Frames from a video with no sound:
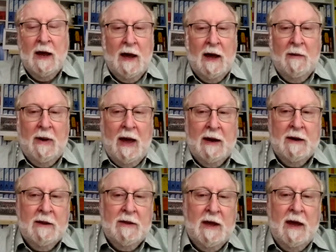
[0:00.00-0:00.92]
and
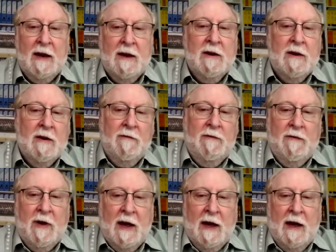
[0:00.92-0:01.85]
at the end of
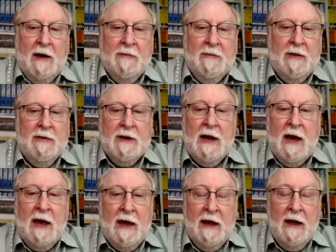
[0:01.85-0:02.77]
the
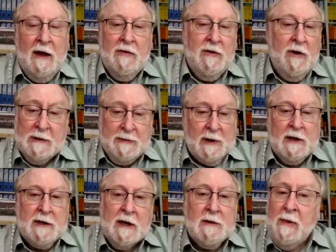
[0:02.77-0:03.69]
day, those
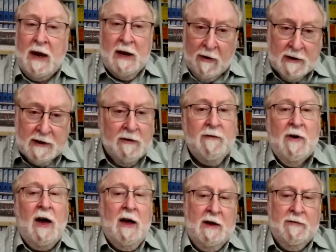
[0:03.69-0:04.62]
businesses may not
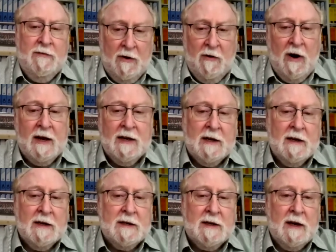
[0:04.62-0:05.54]
survive the
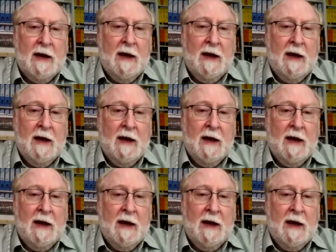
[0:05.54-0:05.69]
crisis.